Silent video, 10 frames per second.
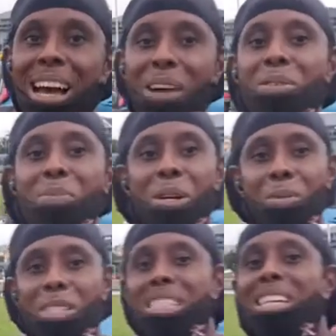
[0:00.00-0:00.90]
Avi. Big
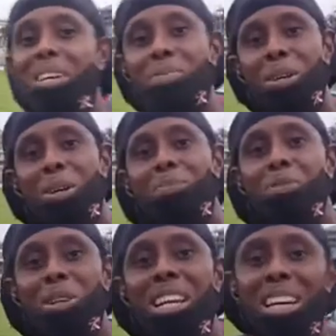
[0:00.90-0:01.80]
up Jizad. Big up
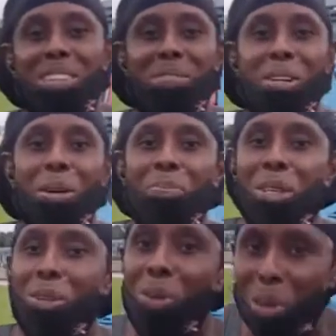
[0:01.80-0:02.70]
Waylon. Big up
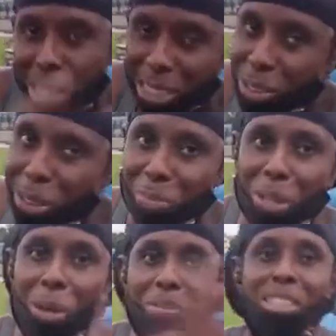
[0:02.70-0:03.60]
the whole squad.
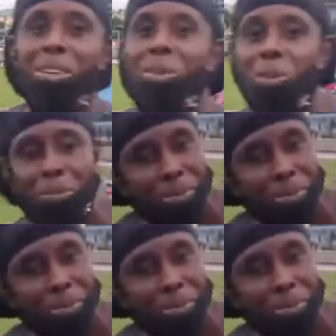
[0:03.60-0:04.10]
Big up Tero.